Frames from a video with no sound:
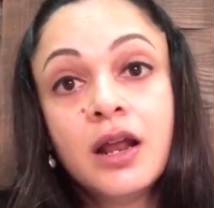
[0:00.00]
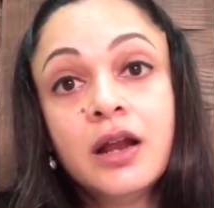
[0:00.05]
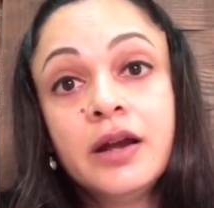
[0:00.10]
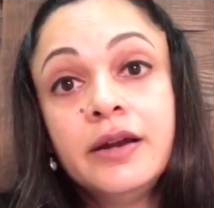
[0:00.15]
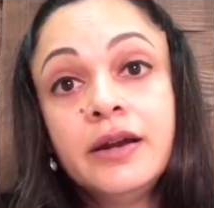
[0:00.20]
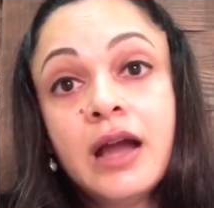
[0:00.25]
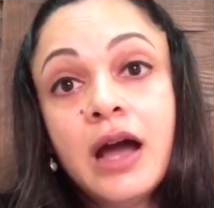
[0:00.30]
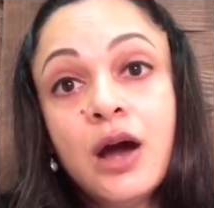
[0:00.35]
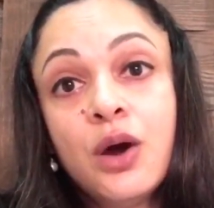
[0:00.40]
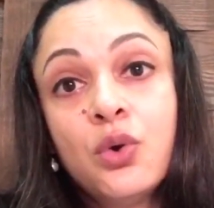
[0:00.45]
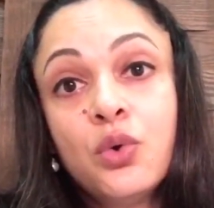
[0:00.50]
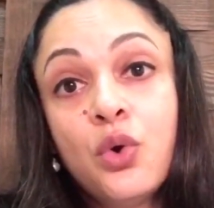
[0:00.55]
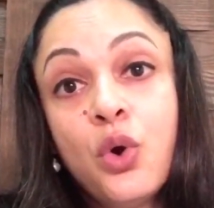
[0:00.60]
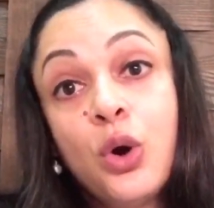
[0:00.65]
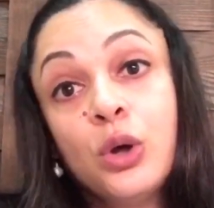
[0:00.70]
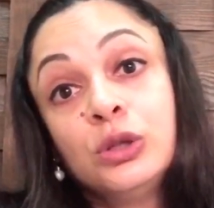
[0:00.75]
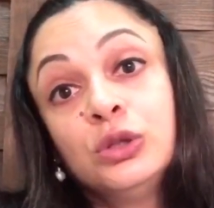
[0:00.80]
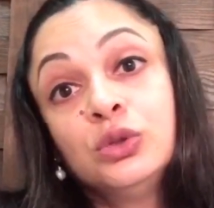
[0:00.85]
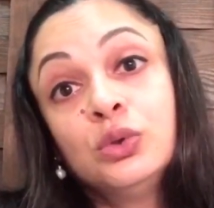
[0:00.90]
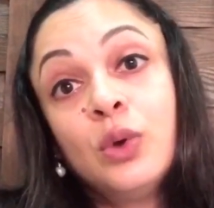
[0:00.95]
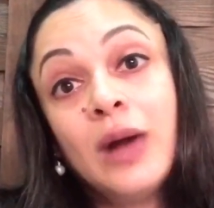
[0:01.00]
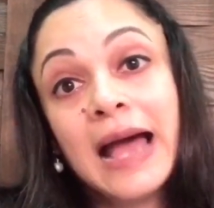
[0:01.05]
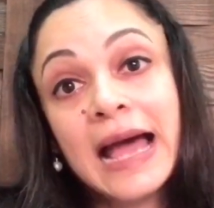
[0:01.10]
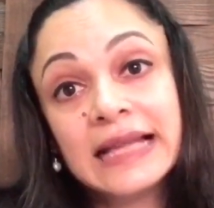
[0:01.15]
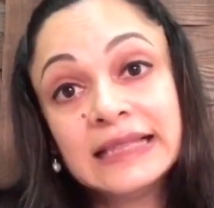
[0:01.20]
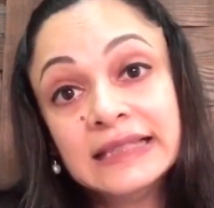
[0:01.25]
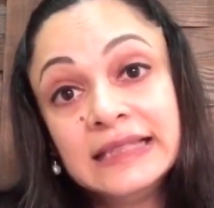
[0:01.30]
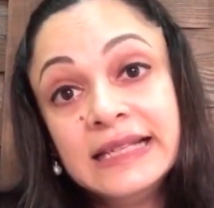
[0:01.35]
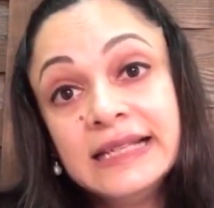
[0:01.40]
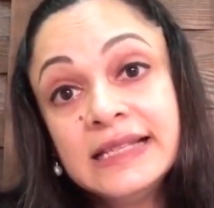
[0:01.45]
Now, although
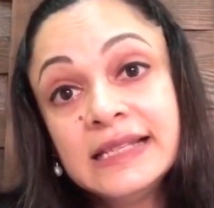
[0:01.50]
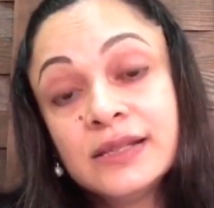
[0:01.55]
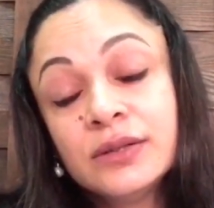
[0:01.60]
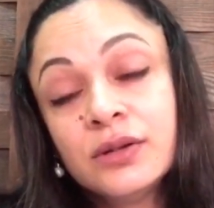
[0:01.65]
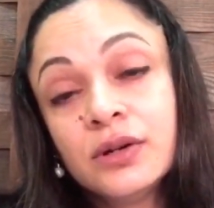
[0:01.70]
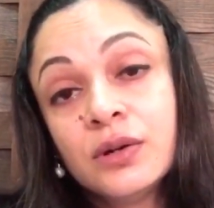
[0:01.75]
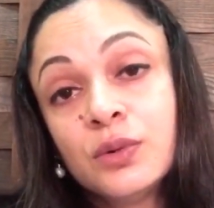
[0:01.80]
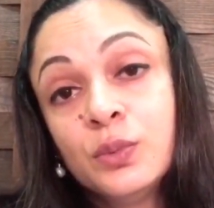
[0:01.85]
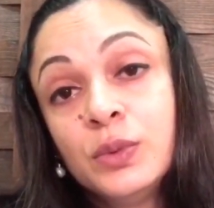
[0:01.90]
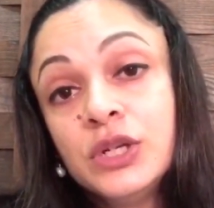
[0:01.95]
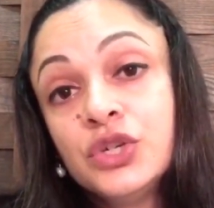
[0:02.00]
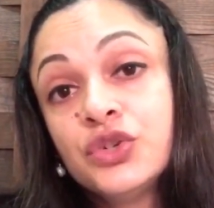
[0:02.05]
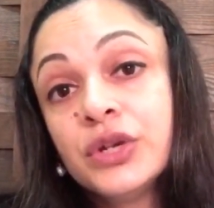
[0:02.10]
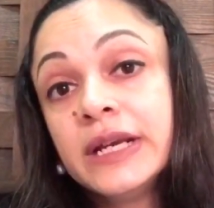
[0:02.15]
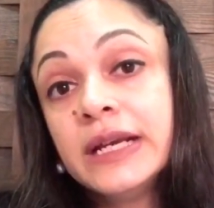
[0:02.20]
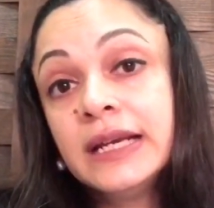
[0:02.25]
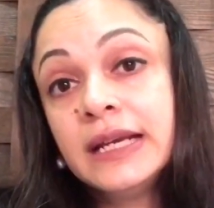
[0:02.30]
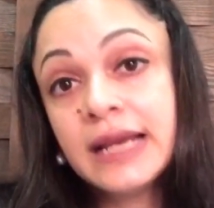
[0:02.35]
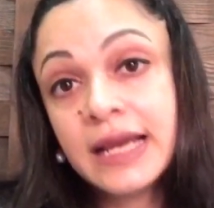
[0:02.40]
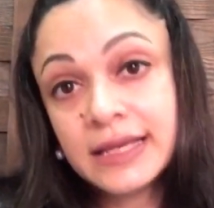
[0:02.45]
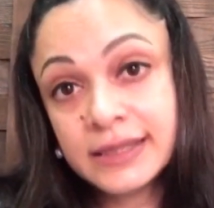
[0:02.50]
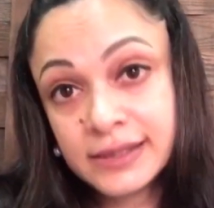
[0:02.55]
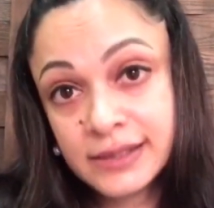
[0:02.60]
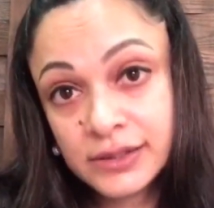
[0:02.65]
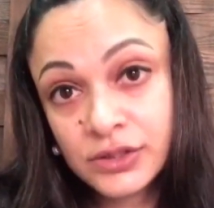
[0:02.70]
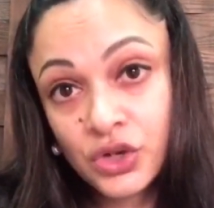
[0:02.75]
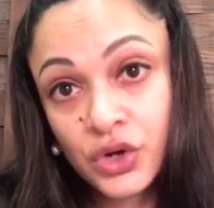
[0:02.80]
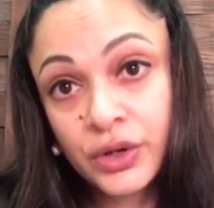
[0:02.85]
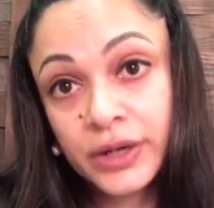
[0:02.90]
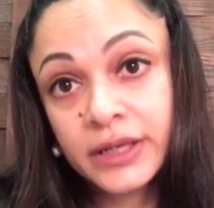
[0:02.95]
athletes will train less
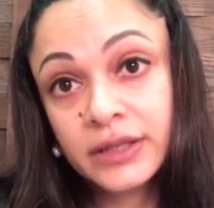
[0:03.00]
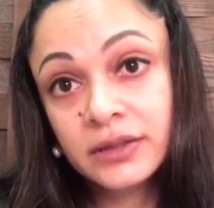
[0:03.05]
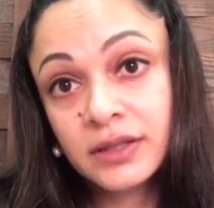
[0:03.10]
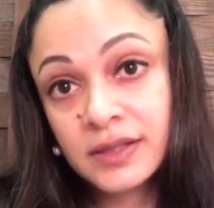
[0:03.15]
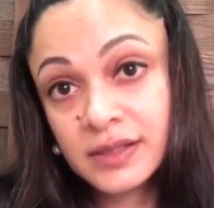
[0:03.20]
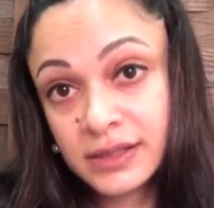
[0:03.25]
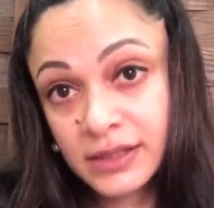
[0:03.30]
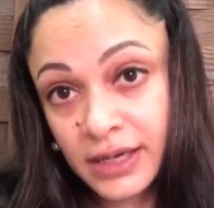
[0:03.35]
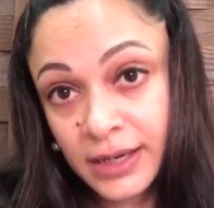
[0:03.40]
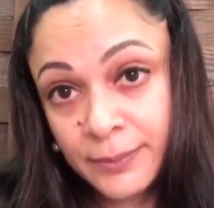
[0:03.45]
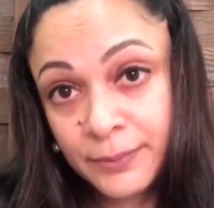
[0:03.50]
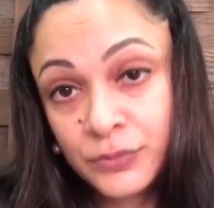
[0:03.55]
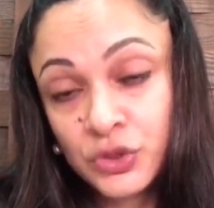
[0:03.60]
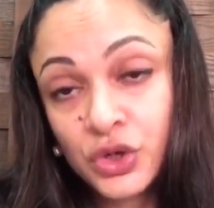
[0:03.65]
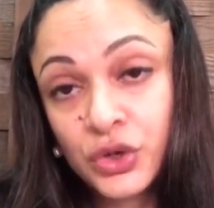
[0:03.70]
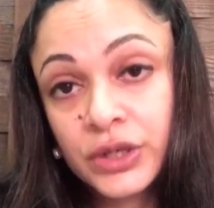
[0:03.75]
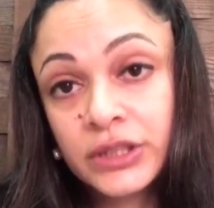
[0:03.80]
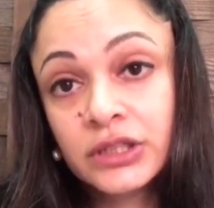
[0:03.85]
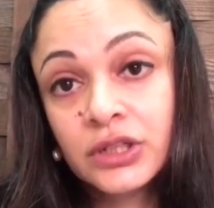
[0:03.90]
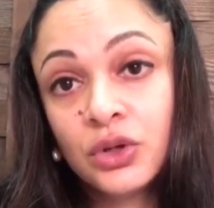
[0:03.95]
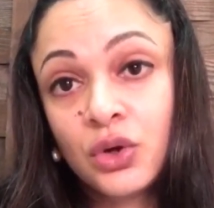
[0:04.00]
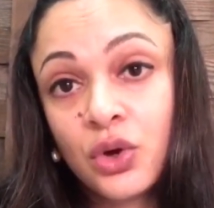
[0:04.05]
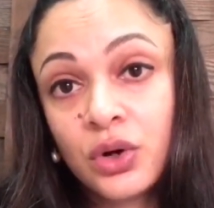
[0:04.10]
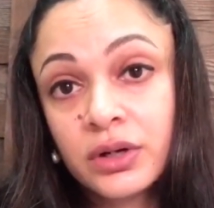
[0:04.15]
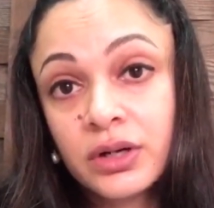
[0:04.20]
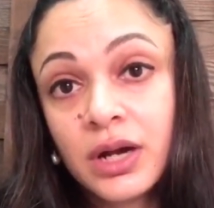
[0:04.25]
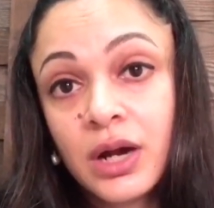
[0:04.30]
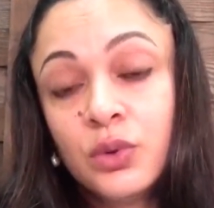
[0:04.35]
during this time, during the lockdown,